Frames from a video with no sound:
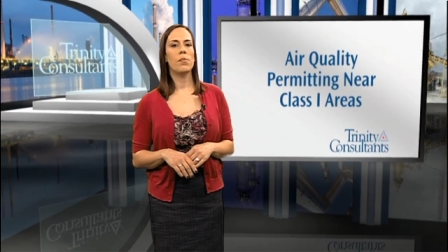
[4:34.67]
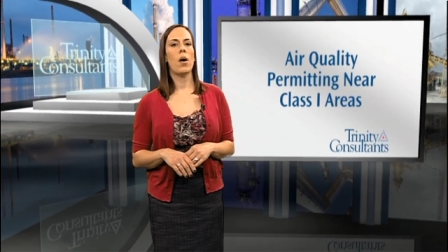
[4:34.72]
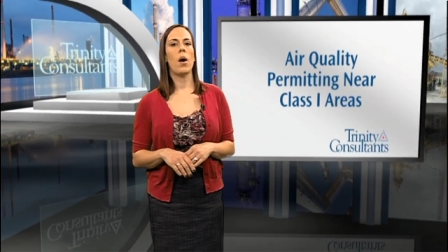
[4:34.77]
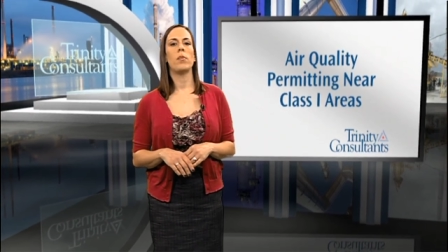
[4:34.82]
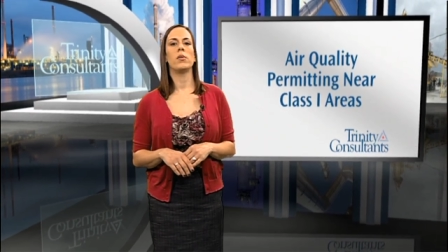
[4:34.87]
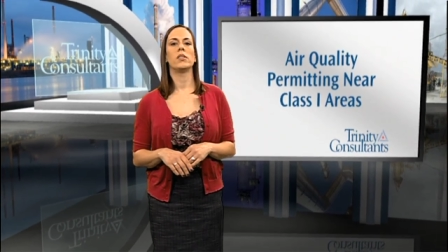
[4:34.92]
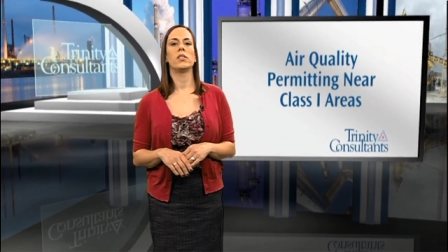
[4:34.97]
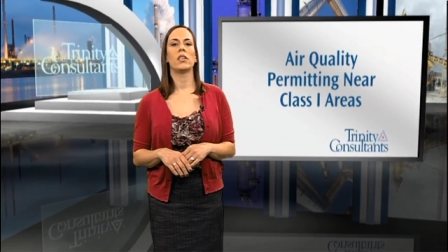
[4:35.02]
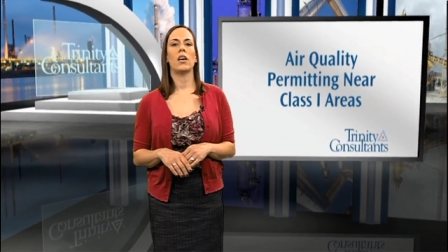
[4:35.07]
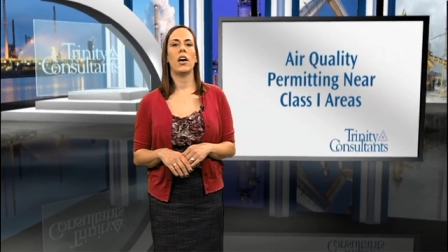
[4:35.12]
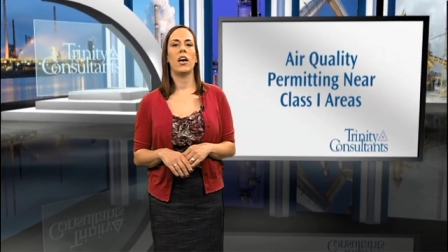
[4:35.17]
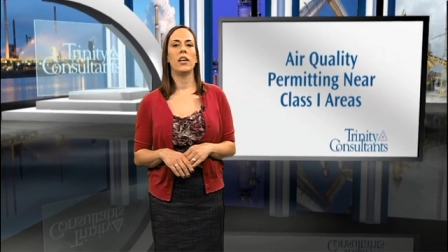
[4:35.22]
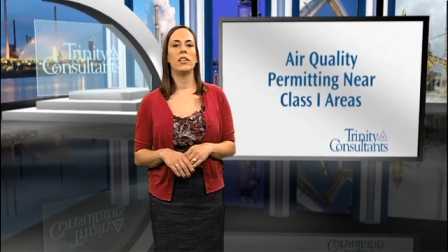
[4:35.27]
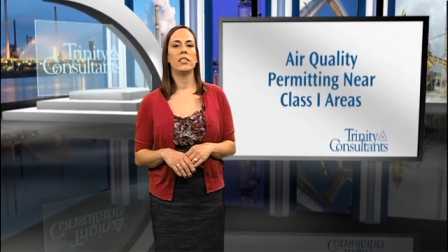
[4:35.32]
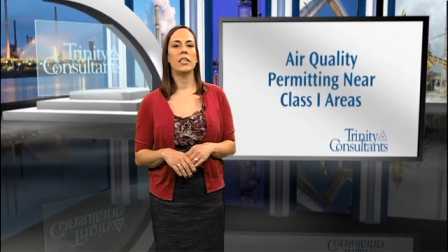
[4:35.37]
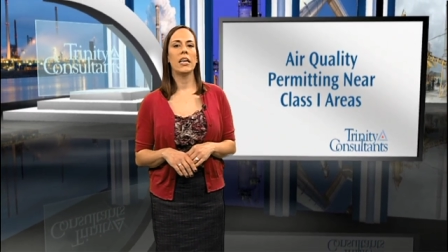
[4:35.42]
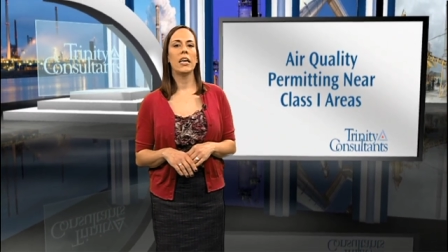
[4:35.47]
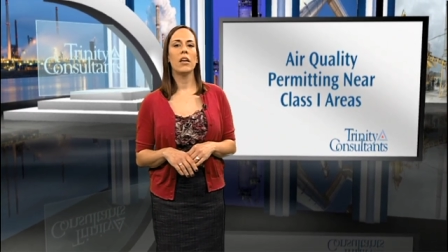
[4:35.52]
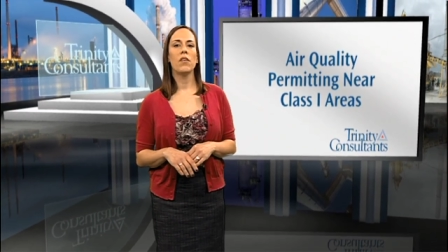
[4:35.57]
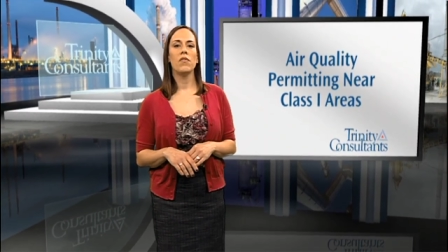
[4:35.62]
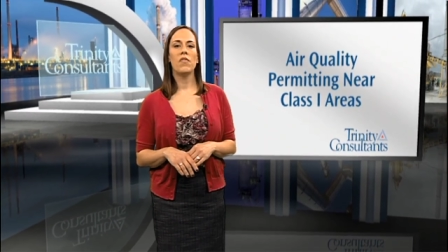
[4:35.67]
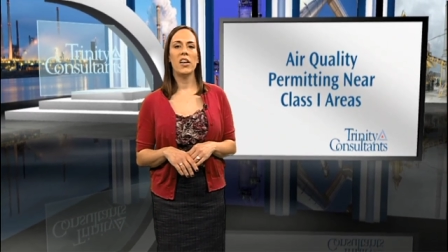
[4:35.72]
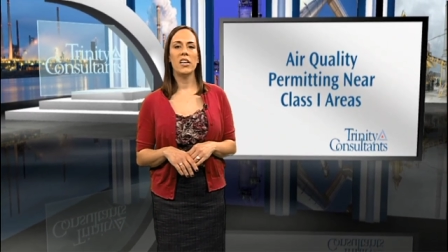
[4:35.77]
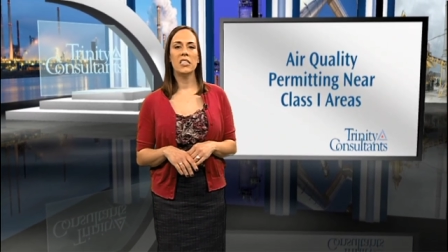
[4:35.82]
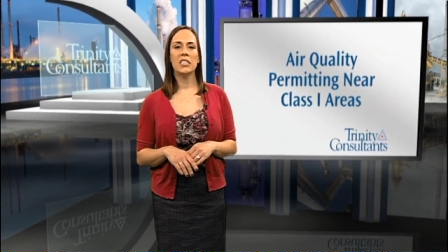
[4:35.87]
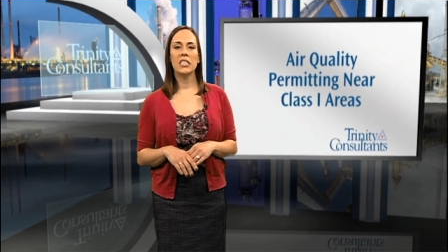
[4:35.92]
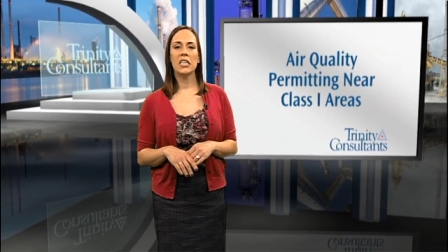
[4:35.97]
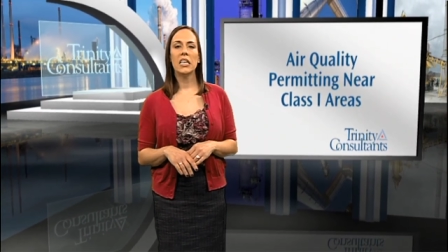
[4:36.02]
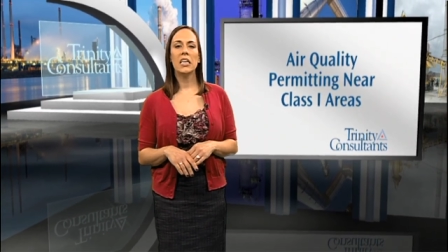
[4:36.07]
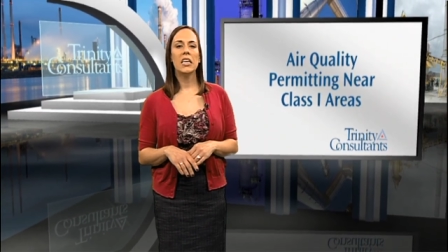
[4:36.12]
publicized and can
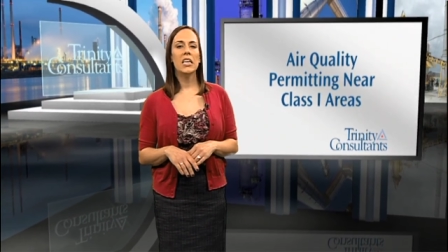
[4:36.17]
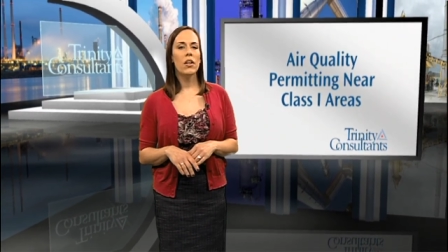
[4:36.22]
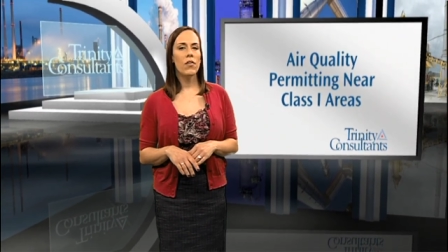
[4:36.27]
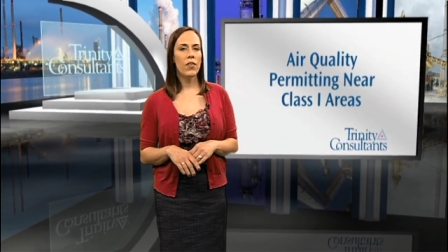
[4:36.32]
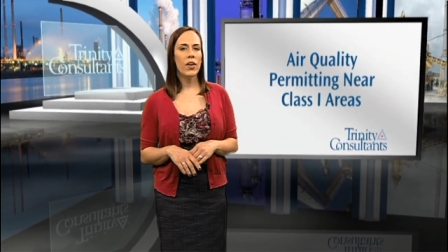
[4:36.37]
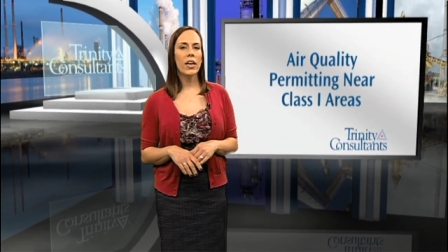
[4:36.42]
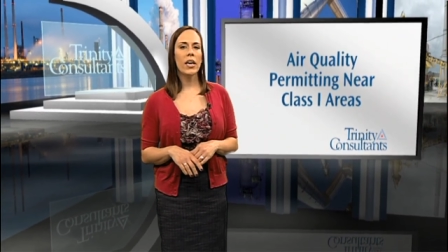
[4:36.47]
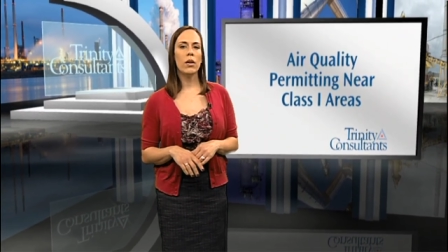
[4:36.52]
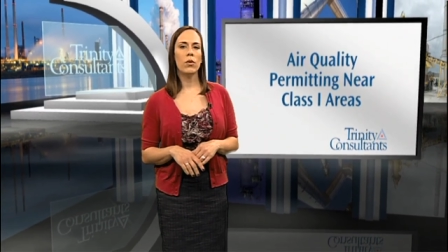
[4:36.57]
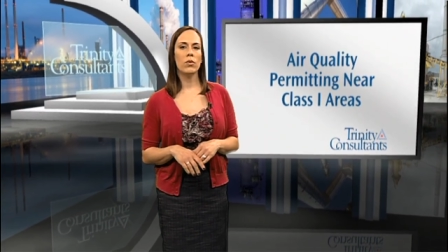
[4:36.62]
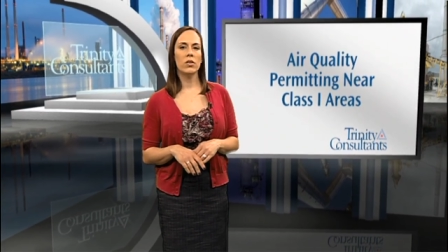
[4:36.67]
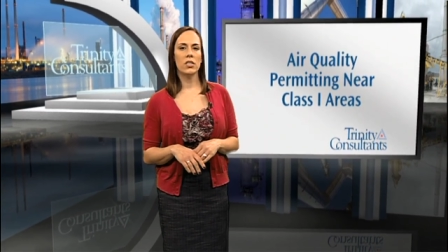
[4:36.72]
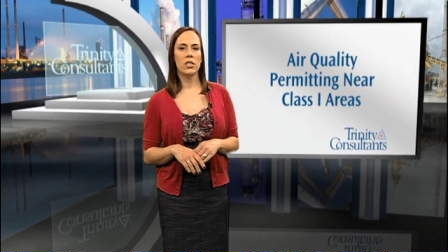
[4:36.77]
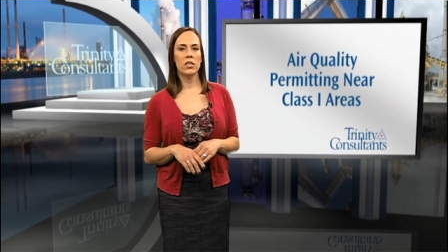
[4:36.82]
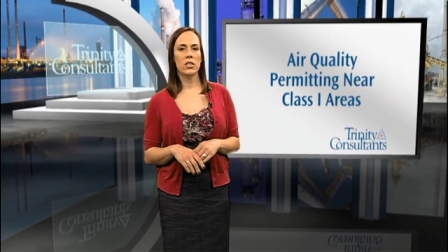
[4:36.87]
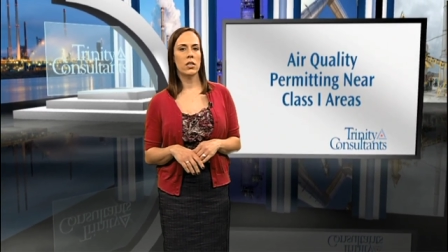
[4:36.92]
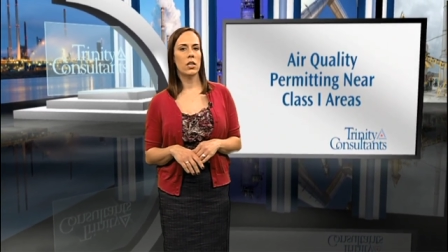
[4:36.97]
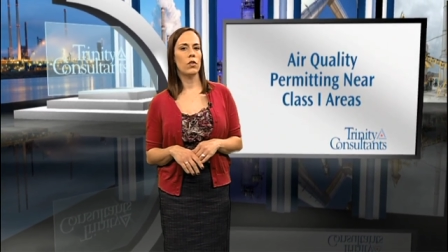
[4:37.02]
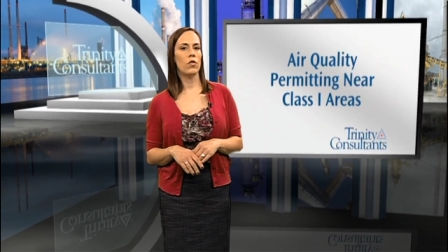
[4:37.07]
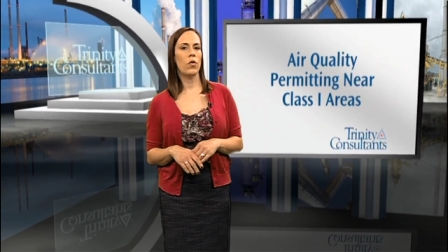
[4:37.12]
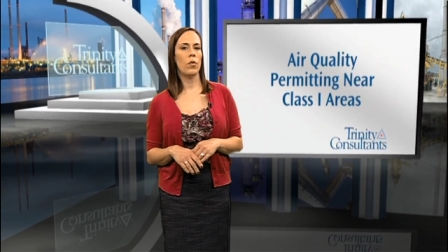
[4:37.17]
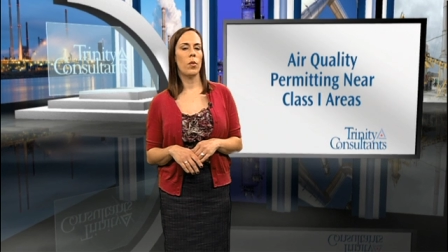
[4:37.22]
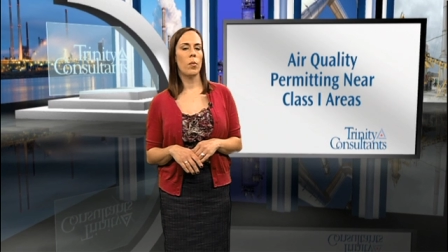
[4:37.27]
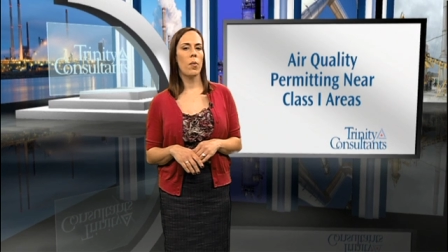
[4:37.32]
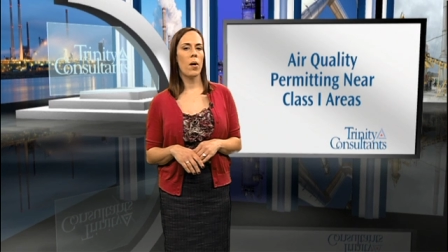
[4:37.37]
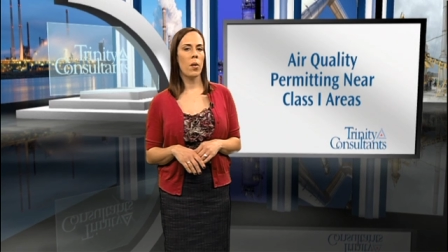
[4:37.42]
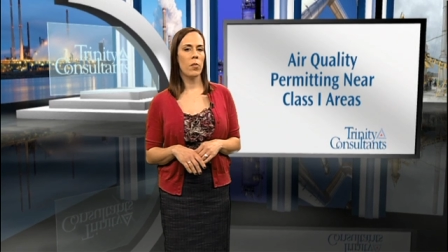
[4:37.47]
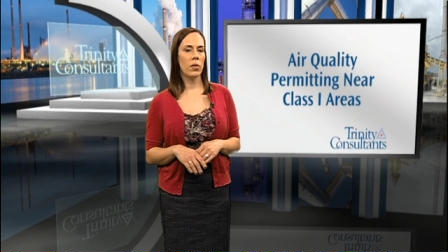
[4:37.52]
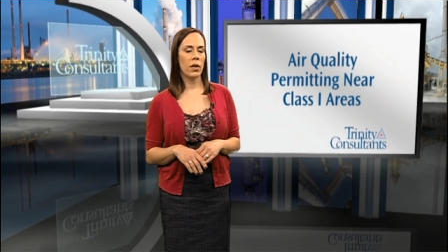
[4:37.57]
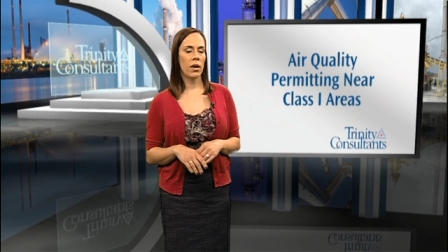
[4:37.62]
face significant resistance from the
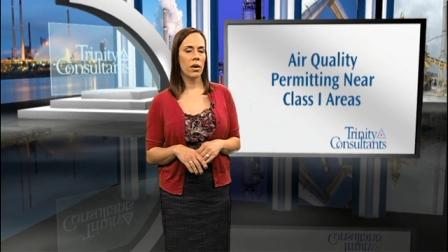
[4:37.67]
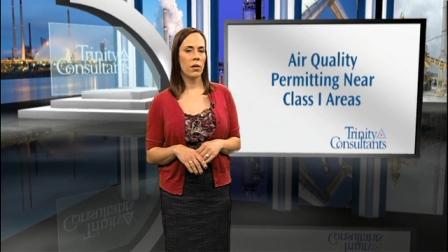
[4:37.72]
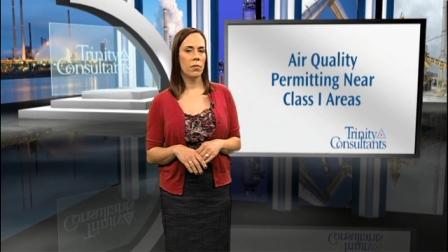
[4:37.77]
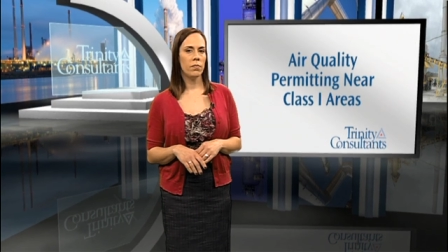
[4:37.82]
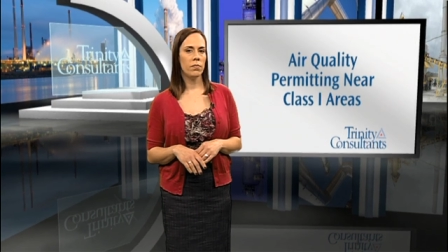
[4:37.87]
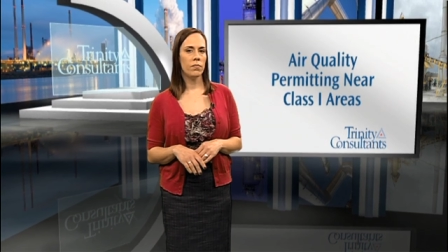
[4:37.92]
public.